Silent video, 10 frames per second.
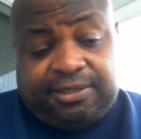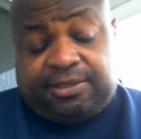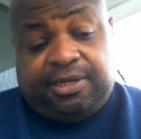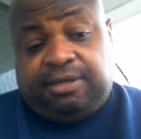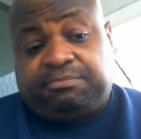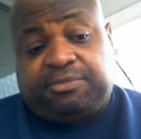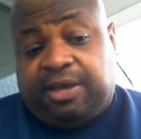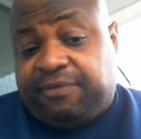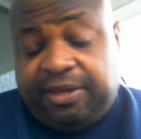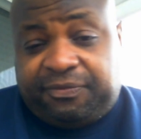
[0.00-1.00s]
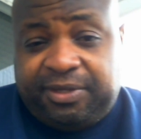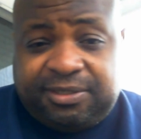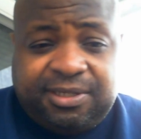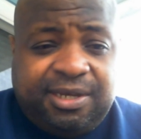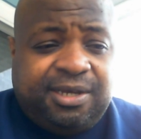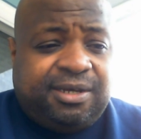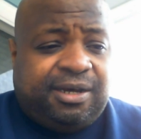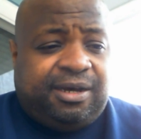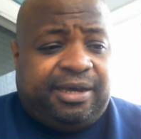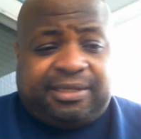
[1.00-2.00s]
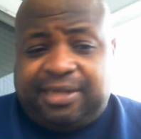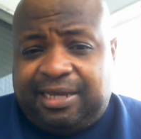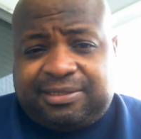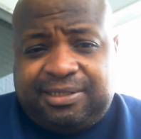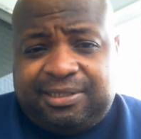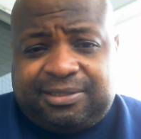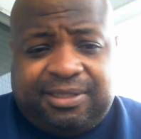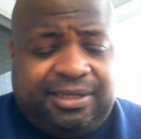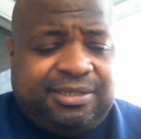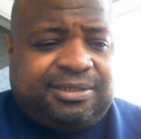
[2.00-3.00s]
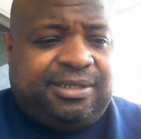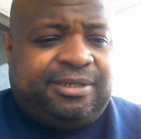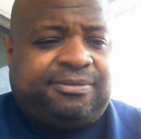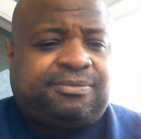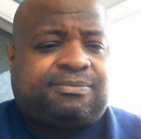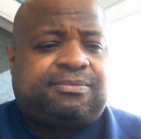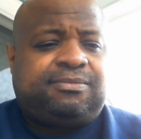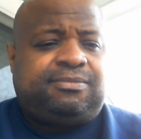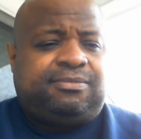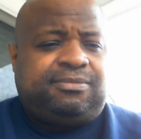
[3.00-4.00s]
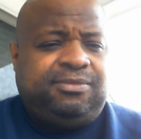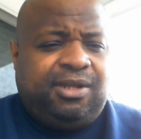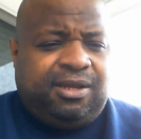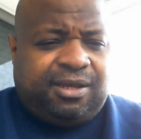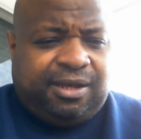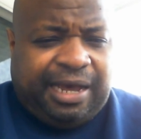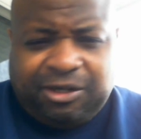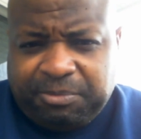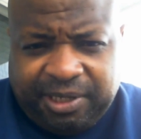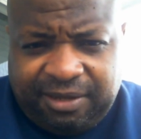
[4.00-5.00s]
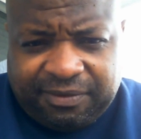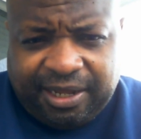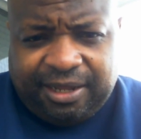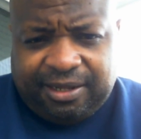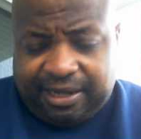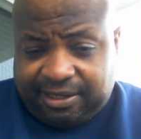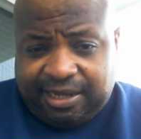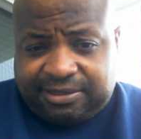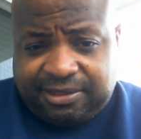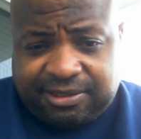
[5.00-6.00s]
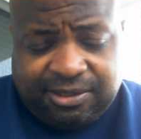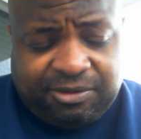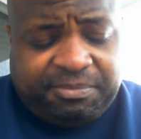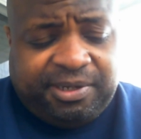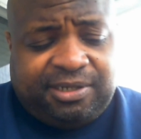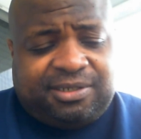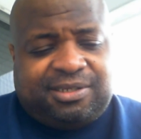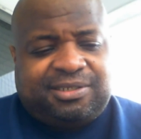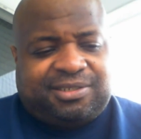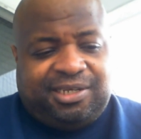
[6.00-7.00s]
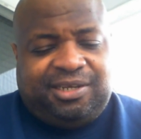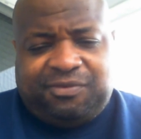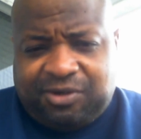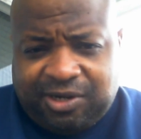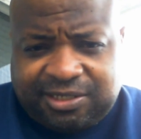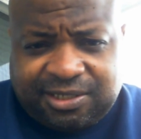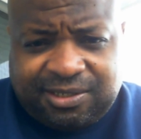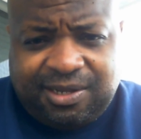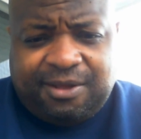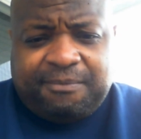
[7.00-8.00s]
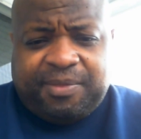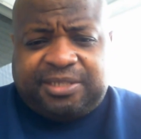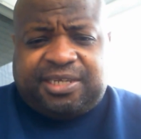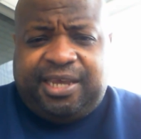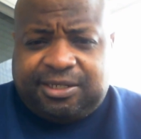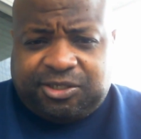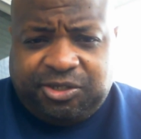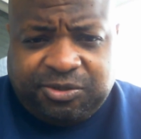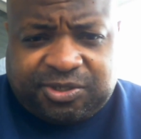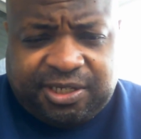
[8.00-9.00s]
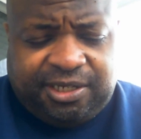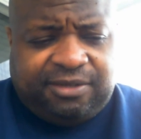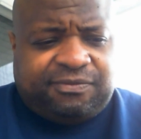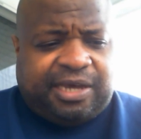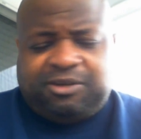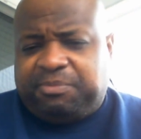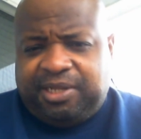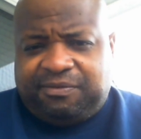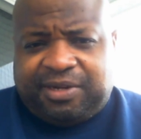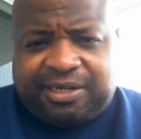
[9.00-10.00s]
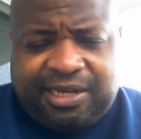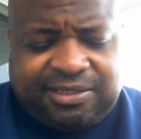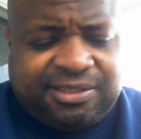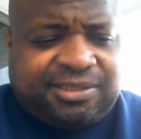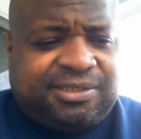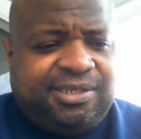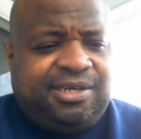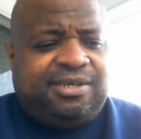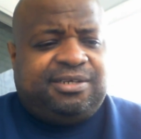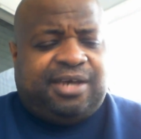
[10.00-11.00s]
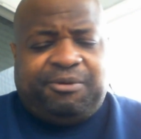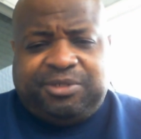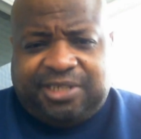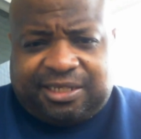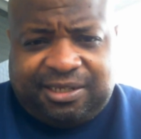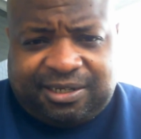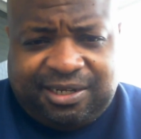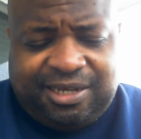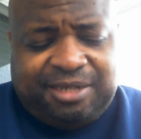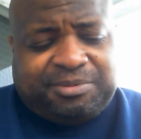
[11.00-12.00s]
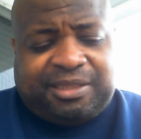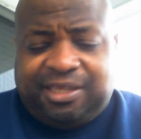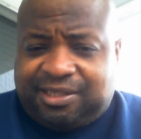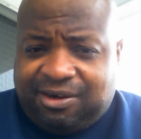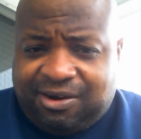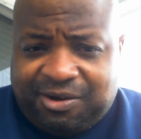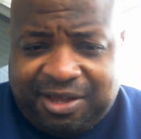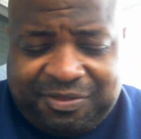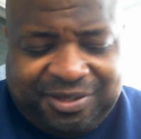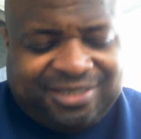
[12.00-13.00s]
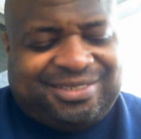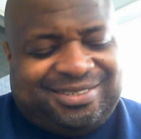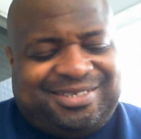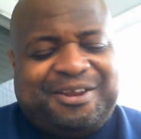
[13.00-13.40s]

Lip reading: It's you have atheists, agnostics, theists, and then I don't believe in agnostics though. But Steve, you know that's a hit to you, Steve. I don't believe in agnostics. I reject their claims. I think they're all atheists.